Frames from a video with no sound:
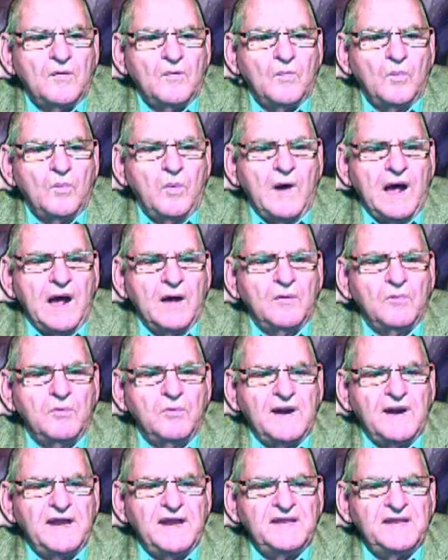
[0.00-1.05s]
While
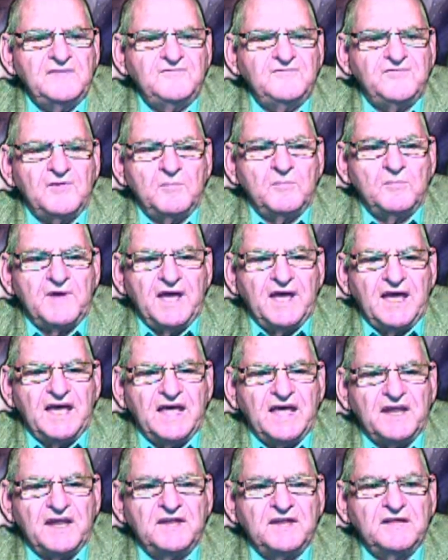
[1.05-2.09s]
running from
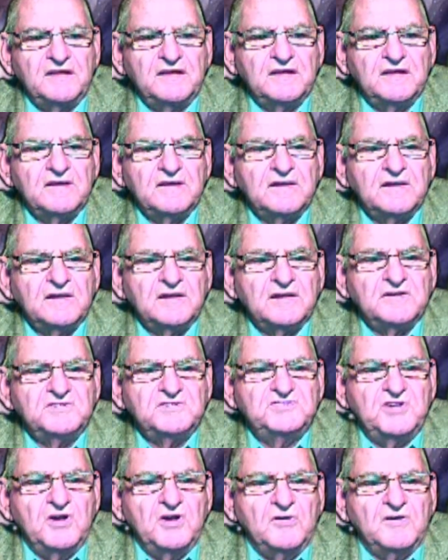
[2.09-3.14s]
God,
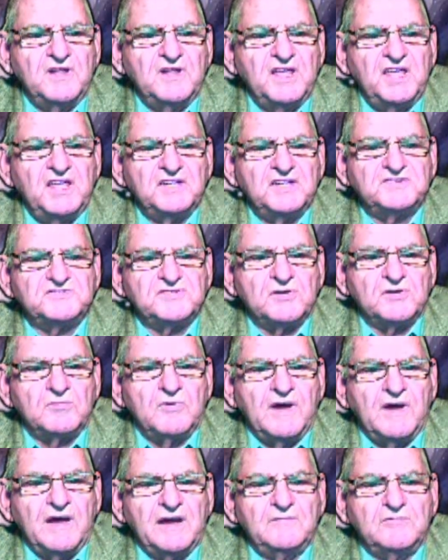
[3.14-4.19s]
Jonah hitched a
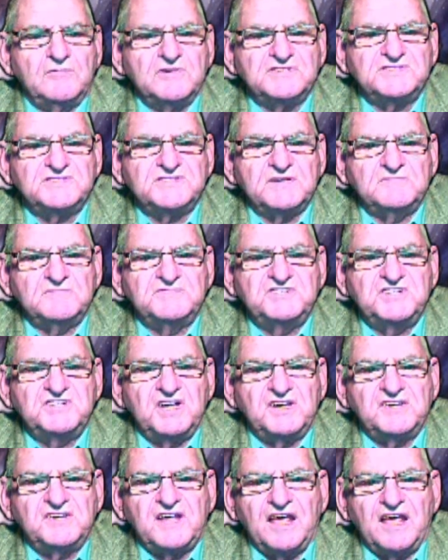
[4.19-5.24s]
ride with some
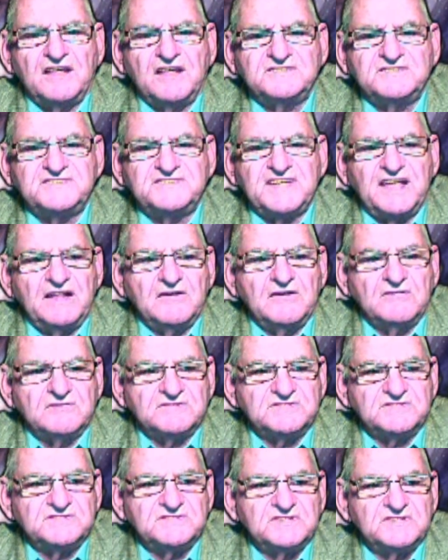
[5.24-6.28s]
Gentile
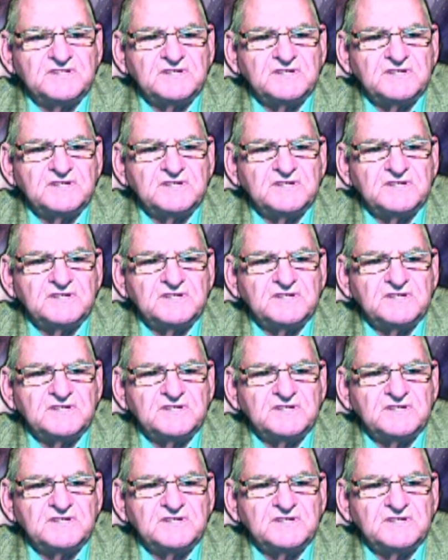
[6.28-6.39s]
sailors.